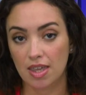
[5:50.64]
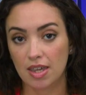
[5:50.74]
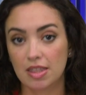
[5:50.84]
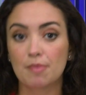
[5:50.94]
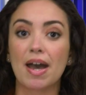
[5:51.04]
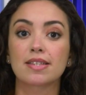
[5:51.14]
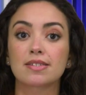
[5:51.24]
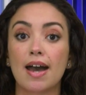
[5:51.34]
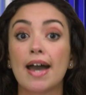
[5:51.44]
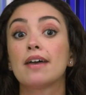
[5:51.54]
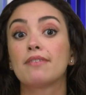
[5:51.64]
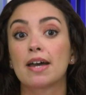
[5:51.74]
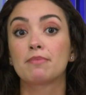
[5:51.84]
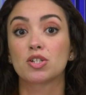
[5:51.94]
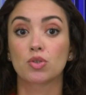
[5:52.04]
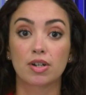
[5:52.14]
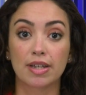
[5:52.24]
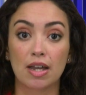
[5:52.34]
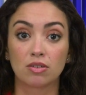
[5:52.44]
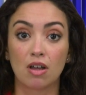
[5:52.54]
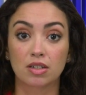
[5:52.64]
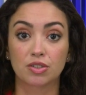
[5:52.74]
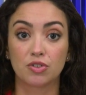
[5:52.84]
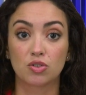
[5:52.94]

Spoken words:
In the past, I have had my Twitter account locked a few